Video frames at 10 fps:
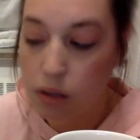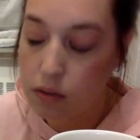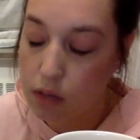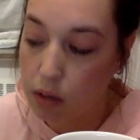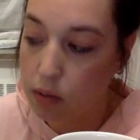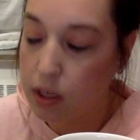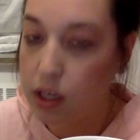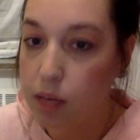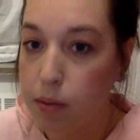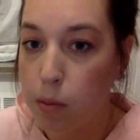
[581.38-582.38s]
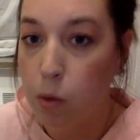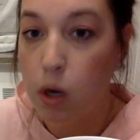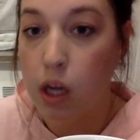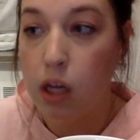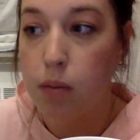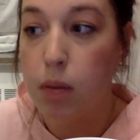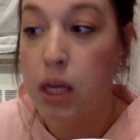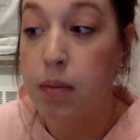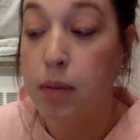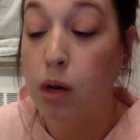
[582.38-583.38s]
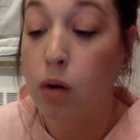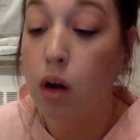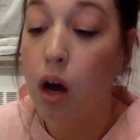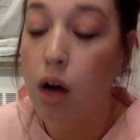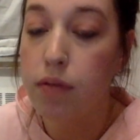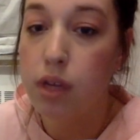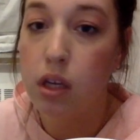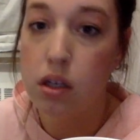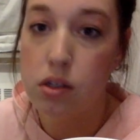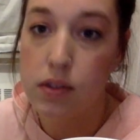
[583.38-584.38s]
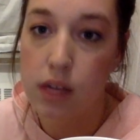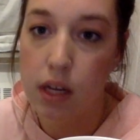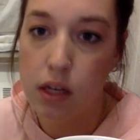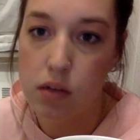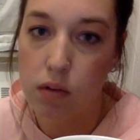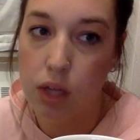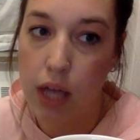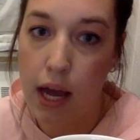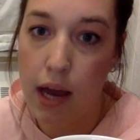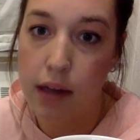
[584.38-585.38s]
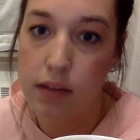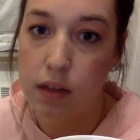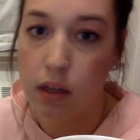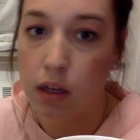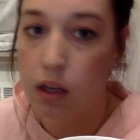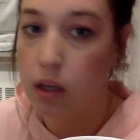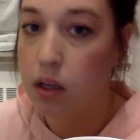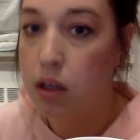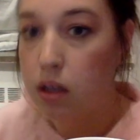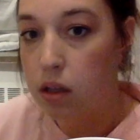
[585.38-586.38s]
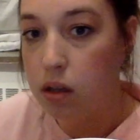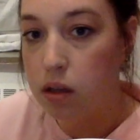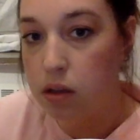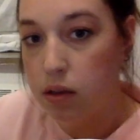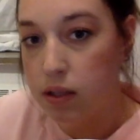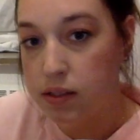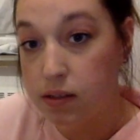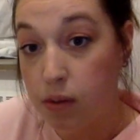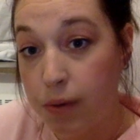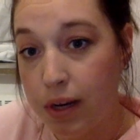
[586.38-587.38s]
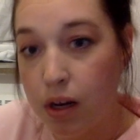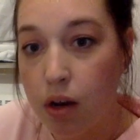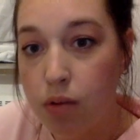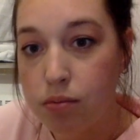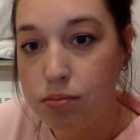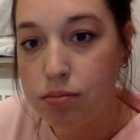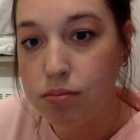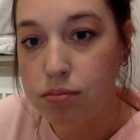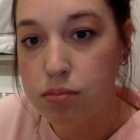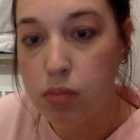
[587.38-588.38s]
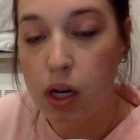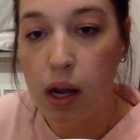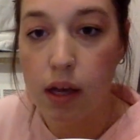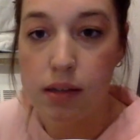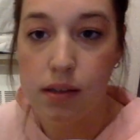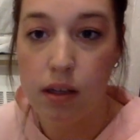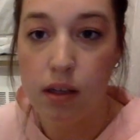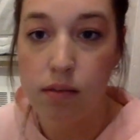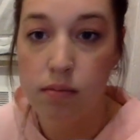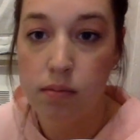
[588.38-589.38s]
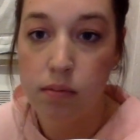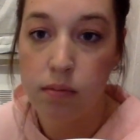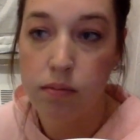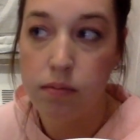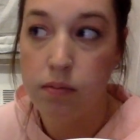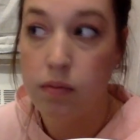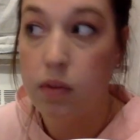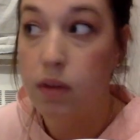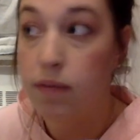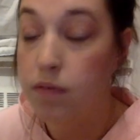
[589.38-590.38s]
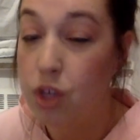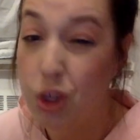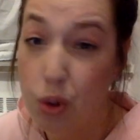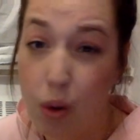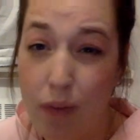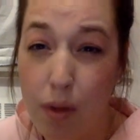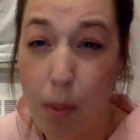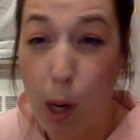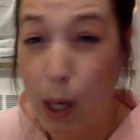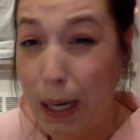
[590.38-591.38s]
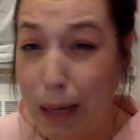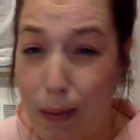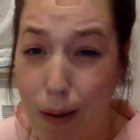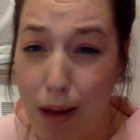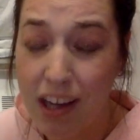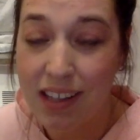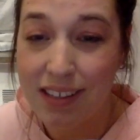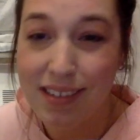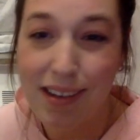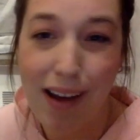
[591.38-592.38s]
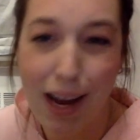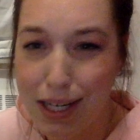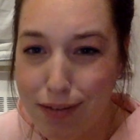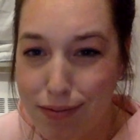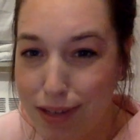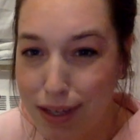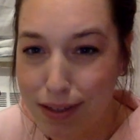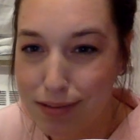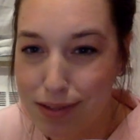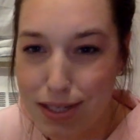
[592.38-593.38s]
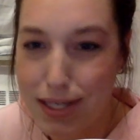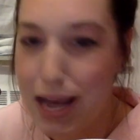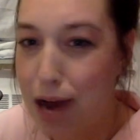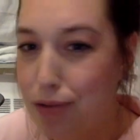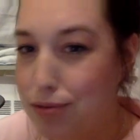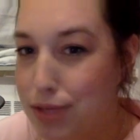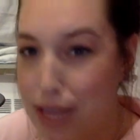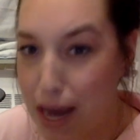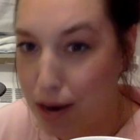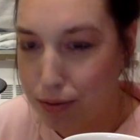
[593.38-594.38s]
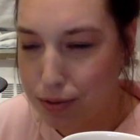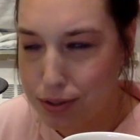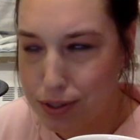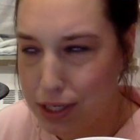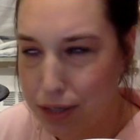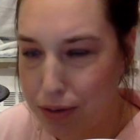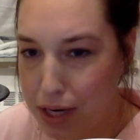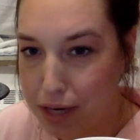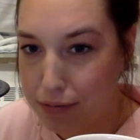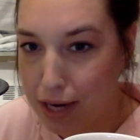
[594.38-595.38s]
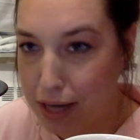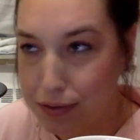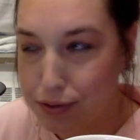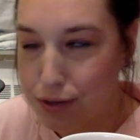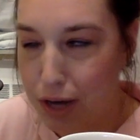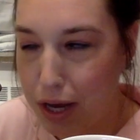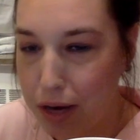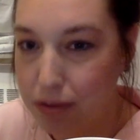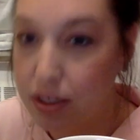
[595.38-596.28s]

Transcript: So getting up in the morning and making my own coffee and just getting to relax, and this is a window and it has a view of a parking lot and kind of the downtown scenery of Kansas City,